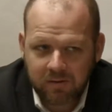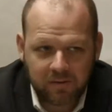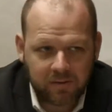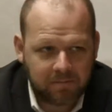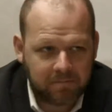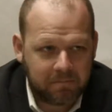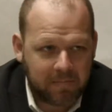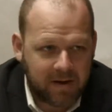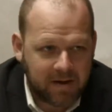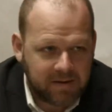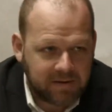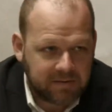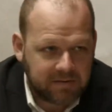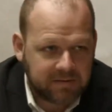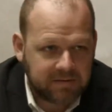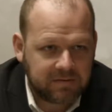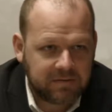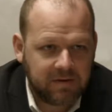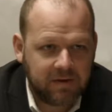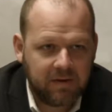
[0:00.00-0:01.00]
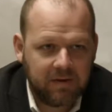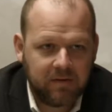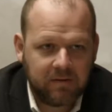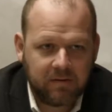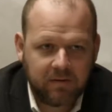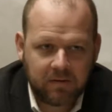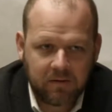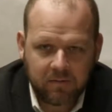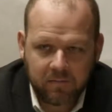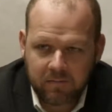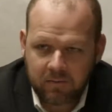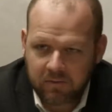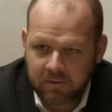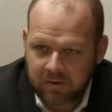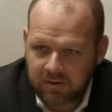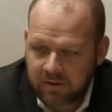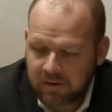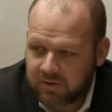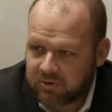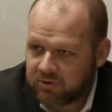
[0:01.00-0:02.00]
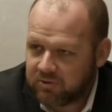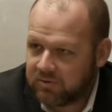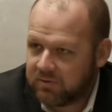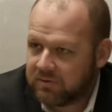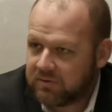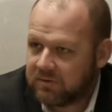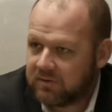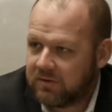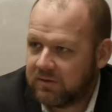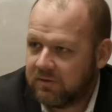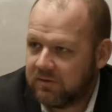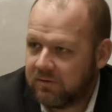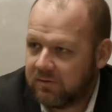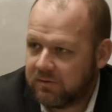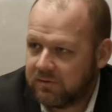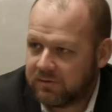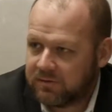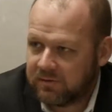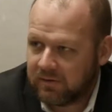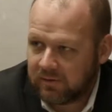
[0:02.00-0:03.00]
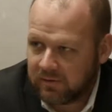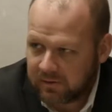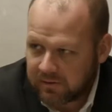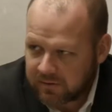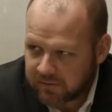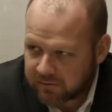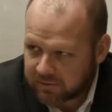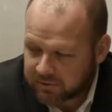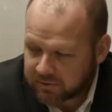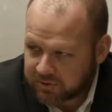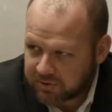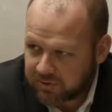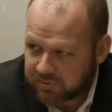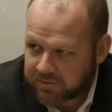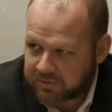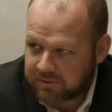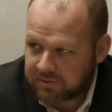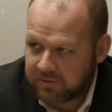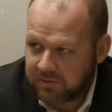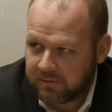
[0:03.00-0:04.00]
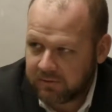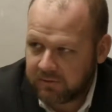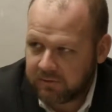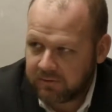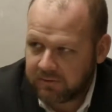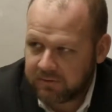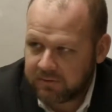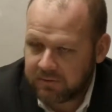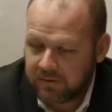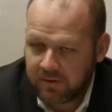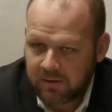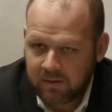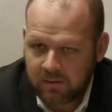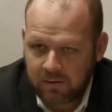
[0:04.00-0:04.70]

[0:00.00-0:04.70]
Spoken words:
the mindset, the communication skills, the leadership skills